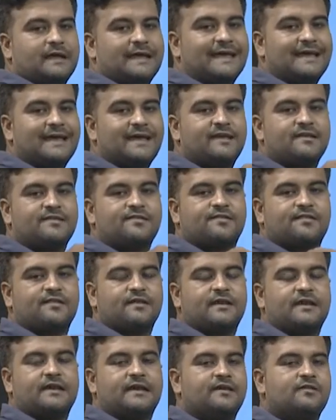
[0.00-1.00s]
is
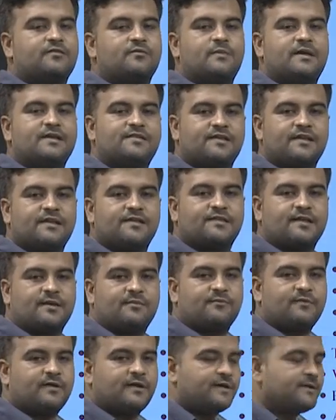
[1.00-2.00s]
missing
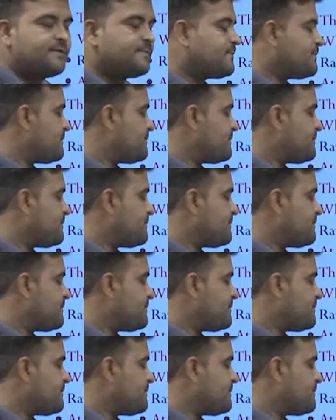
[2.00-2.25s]
somewhere.